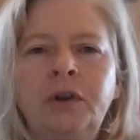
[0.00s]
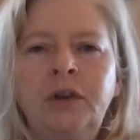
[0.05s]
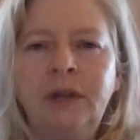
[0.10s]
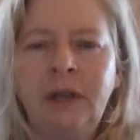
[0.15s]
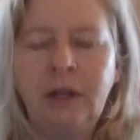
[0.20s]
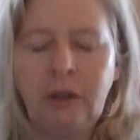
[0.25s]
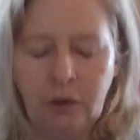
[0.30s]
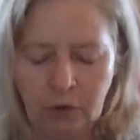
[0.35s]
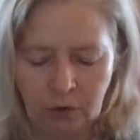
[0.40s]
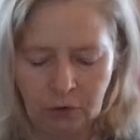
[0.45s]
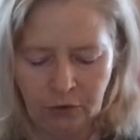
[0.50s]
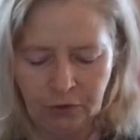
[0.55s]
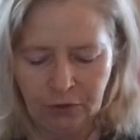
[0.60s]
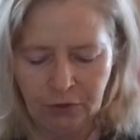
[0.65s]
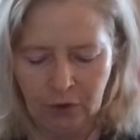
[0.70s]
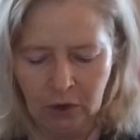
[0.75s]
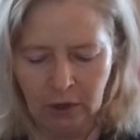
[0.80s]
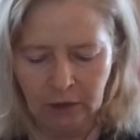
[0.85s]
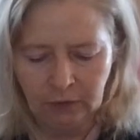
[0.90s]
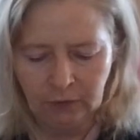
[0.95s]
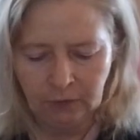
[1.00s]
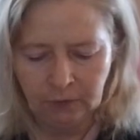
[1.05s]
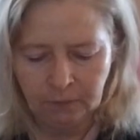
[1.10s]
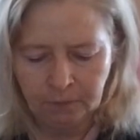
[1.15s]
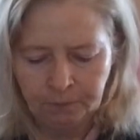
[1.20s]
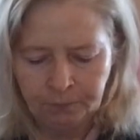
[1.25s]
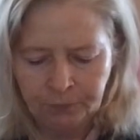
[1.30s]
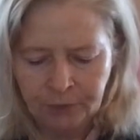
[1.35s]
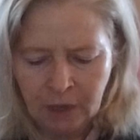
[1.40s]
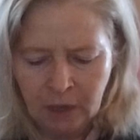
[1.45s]
particular
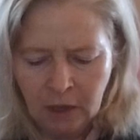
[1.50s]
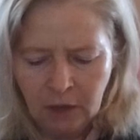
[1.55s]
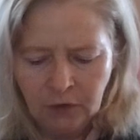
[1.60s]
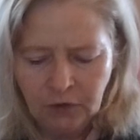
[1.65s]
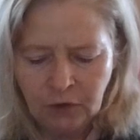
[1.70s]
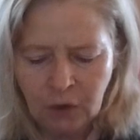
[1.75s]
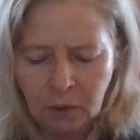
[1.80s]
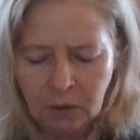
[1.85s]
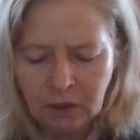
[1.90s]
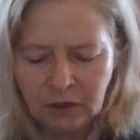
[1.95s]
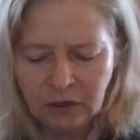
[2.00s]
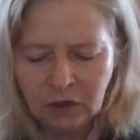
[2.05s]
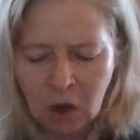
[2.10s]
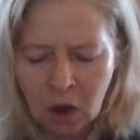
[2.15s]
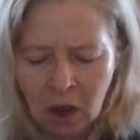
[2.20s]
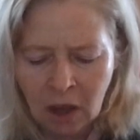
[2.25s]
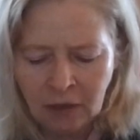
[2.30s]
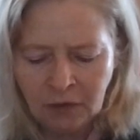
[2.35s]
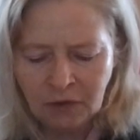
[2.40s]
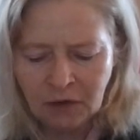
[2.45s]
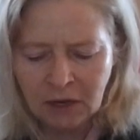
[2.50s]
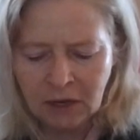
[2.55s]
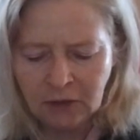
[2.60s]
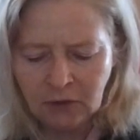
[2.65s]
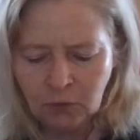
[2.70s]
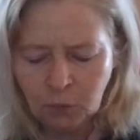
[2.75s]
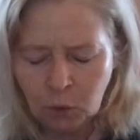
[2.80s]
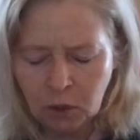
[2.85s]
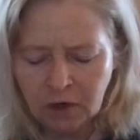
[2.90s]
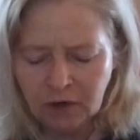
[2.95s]
thoughts. So its
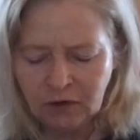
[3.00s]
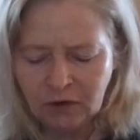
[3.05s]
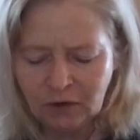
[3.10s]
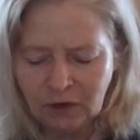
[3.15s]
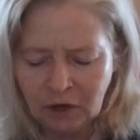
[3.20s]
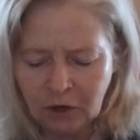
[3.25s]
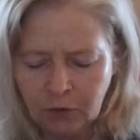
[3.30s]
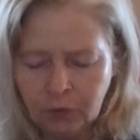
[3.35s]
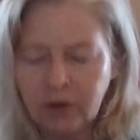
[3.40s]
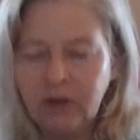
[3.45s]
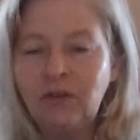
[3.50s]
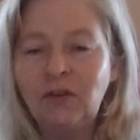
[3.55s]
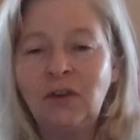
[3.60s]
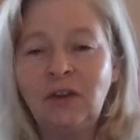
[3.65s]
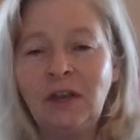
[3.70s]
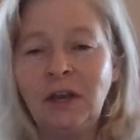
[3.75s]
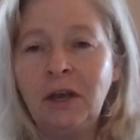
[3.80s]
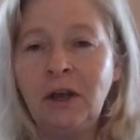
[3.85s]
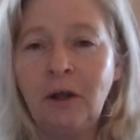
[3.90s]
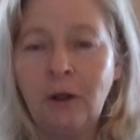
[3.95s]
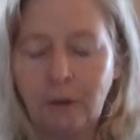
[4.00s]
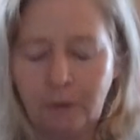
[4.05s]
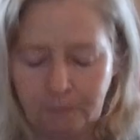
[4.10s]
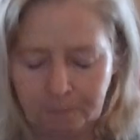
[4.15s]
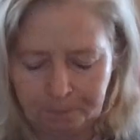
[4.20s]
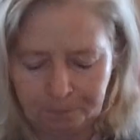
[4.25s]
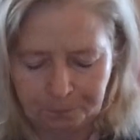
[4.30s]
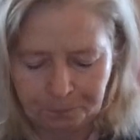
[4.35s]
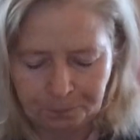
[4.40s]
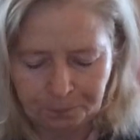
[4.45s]
contents were a secret skill,
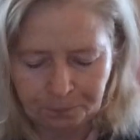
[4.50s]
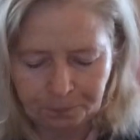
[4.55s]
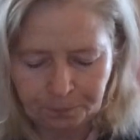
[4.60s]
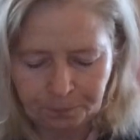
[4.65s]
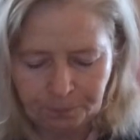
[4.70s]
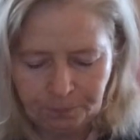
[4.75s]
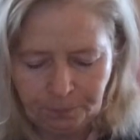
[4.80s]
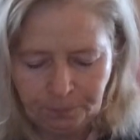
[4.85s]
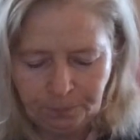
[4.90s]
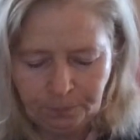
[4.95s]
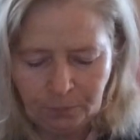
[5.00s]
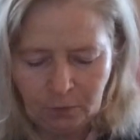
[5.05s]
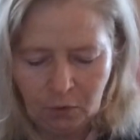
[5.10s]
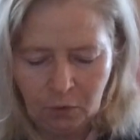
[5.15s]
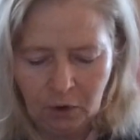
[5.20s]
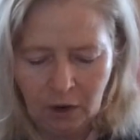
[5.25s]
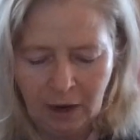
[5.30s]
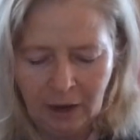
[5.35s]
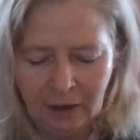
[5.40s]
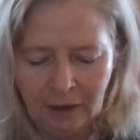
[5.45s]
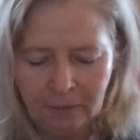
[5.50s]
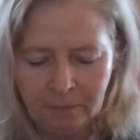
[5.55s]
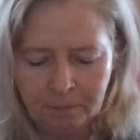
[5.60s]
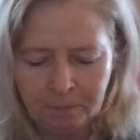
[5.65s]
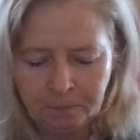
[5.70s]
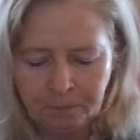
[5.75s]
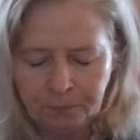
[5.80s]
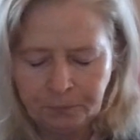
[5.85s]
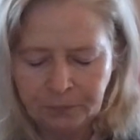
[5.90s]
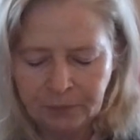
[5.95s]
right?
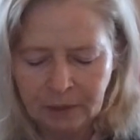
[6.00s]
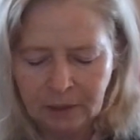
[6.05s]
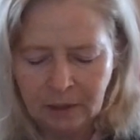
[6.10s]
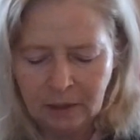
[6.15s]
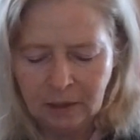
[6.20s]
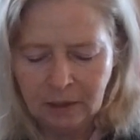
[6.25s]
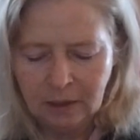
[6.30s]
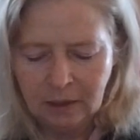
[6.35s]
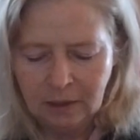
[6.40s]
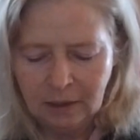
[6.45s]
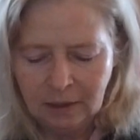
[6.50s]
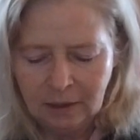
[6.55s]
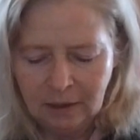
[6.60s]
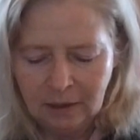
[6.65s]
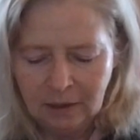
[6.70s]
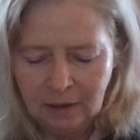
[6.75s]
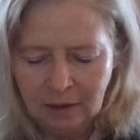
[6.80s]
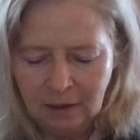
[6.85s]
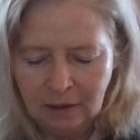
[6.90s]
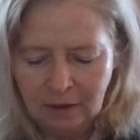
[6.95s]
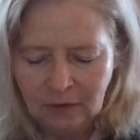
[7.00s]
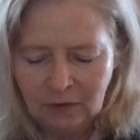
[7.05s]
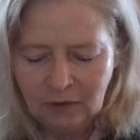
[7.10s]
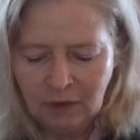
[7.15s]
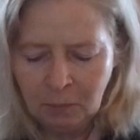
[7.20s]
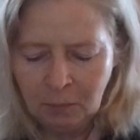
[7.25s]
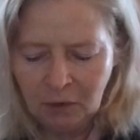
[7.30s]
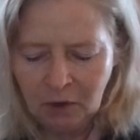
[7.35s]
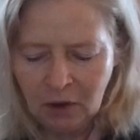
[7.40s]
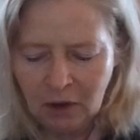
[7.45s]

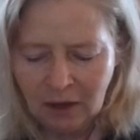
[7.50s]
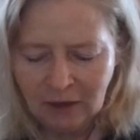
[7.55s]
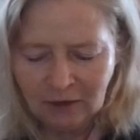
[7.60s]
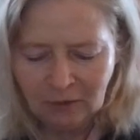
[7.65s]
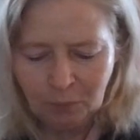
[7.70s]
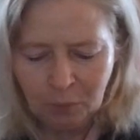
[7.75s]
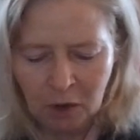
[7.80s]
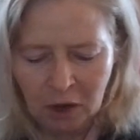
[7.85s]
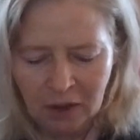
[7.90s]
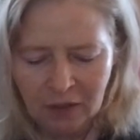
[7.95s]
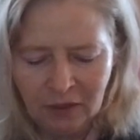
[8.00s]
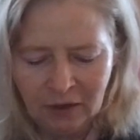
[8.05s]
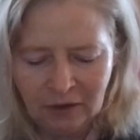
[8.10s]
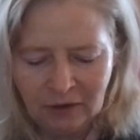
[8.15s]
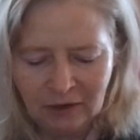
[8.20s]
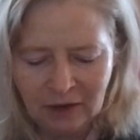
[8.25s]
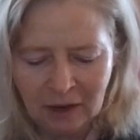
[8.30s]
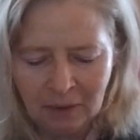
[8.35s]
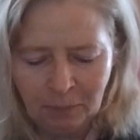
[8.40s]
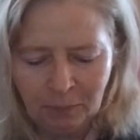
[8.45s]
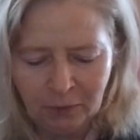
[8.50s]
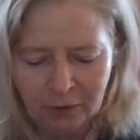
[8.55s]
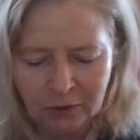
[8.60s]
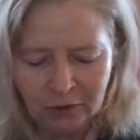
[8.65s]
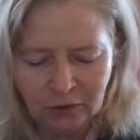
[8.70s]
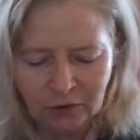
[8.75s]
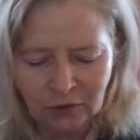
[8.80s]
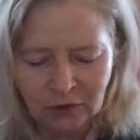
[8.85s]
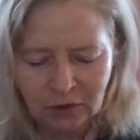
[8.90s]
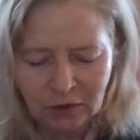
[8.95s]
Symbolized by the
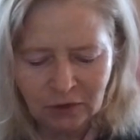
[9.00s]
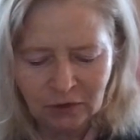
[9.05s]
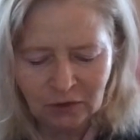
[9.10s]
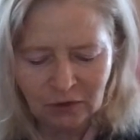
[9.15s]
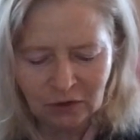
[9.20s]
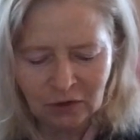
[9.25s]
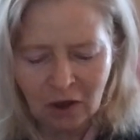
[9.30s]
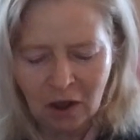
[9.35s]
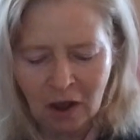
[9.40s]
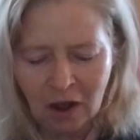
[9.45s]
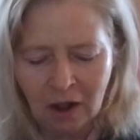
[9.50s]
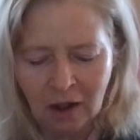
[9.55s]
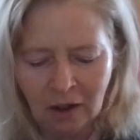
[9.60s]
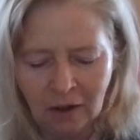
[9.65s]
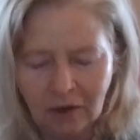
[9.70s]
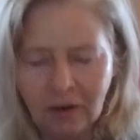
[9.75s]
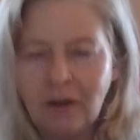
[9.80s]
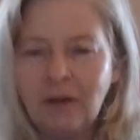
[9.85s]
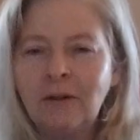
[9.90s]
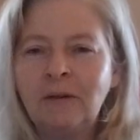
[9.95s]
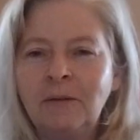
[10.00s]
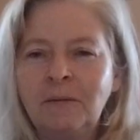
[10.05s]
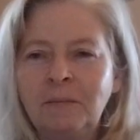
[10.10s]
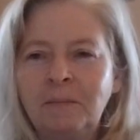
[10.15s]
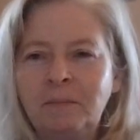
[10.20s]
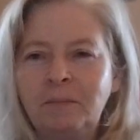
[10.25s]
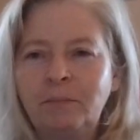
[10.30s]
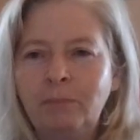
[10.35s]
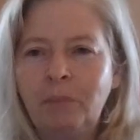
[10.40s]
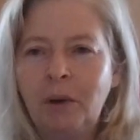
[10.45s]
Templar's skull,
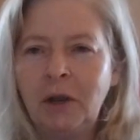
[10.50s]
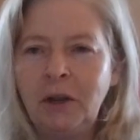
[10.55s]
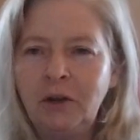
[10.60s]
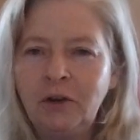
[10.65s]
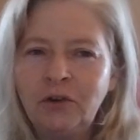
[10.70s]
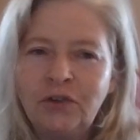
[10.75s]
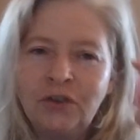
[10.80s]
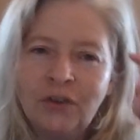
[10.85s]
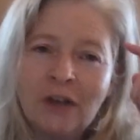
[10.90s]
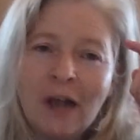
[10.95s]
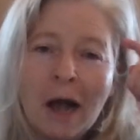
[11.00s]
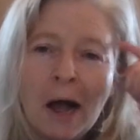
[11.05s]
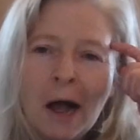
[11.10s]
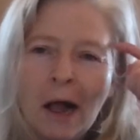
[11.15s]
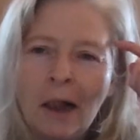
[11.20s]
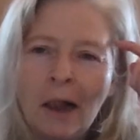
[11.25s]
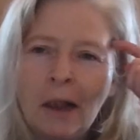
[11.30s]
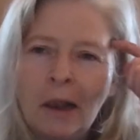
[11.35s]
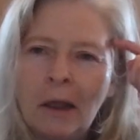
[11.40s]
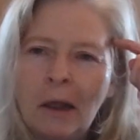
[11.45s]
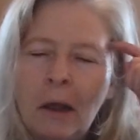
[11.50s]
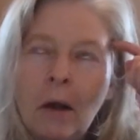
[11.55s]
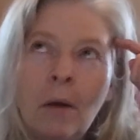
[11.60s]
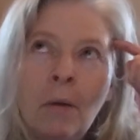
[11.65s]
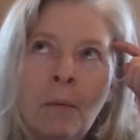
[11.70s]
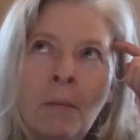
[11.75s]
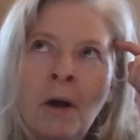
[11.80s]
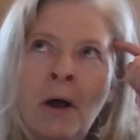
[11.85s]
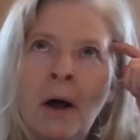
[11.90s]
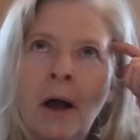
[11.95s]
by your skull.
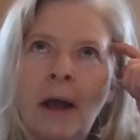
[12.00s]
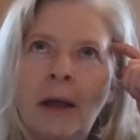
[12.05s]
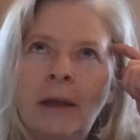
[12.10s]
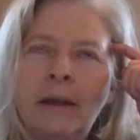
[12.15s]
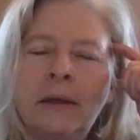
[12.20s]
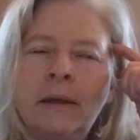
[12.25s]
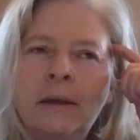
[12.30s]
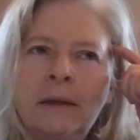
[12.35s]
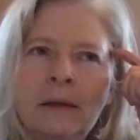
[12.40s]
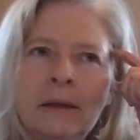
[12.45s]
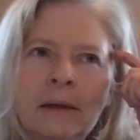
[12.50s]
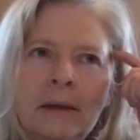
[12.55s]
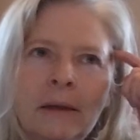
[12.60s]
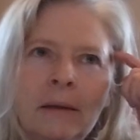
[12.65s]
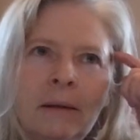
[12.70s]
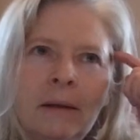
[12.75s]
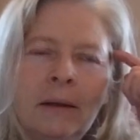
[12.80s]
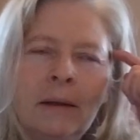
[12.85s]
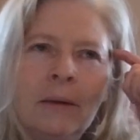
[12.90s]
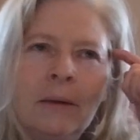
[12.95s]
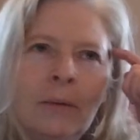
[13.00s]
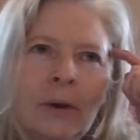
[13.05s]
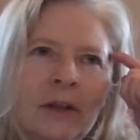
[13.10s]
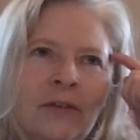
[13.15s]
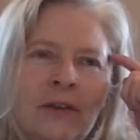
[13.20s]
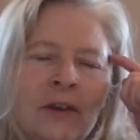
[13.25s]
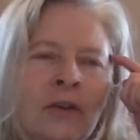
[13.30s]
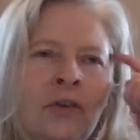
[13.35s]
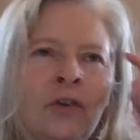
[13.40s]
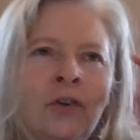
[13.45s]
Oh my,
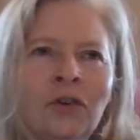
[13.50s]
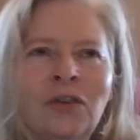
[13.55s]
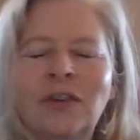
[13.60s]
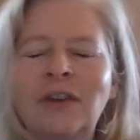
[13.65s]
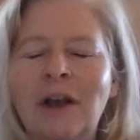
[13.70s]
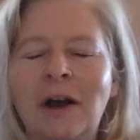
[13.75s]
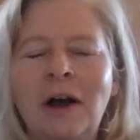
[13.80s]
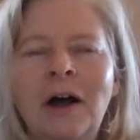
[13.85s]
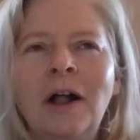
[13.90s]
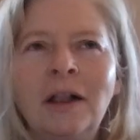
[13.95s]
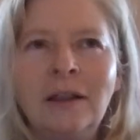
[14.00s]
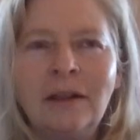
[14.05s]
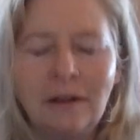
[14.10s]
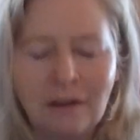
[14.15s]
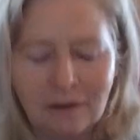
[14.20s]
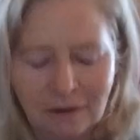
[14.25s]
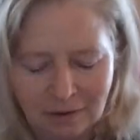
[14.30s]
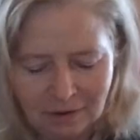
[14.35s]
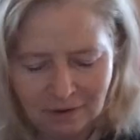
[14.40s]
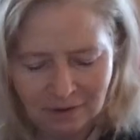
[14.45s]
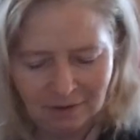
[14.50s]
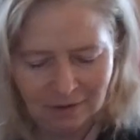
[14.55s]
what's in your skull?